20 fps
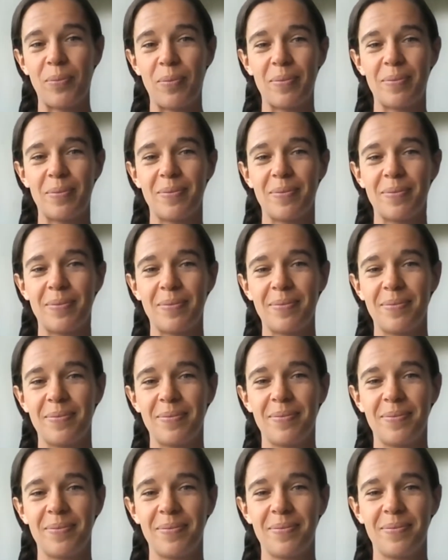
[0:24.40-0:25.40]

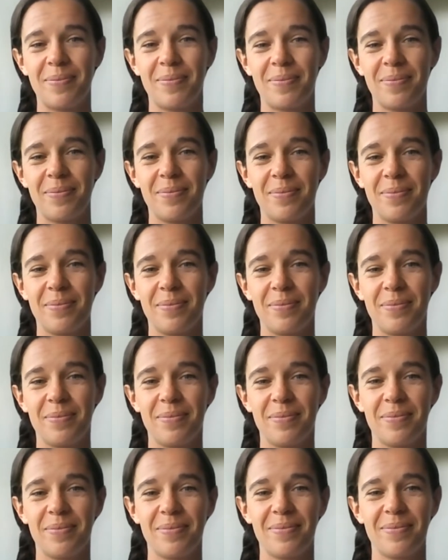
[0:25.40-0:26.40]

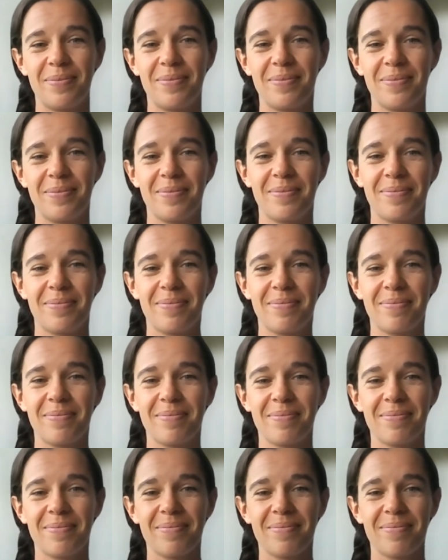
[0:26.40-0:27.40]

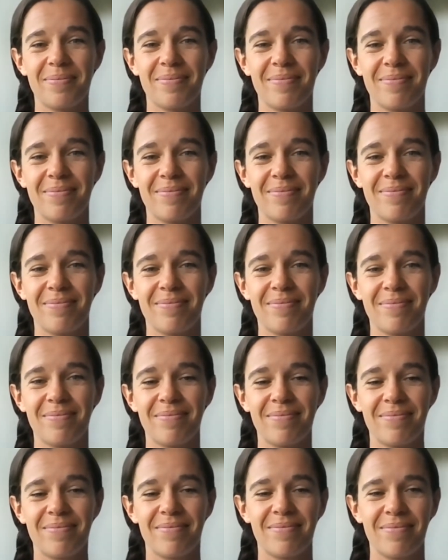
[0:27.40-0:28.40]

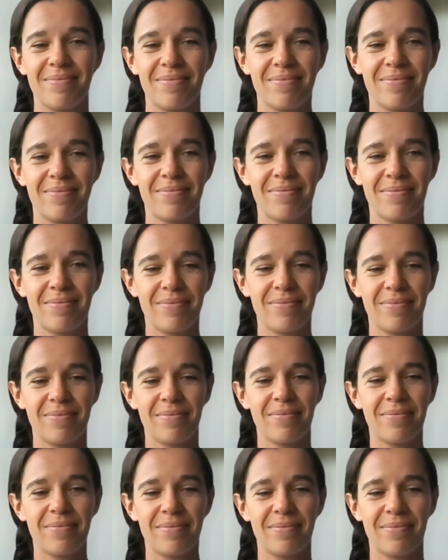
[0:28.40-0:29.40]

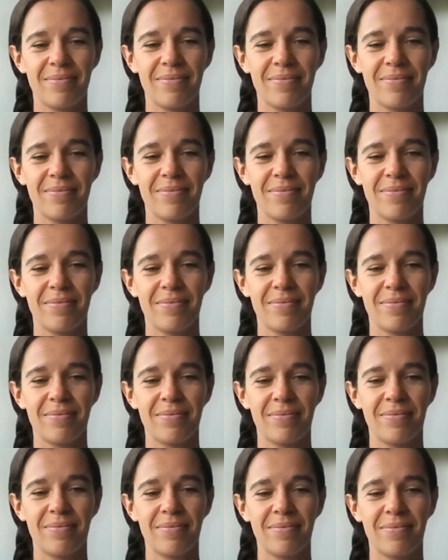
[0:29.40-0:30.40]
[no speech]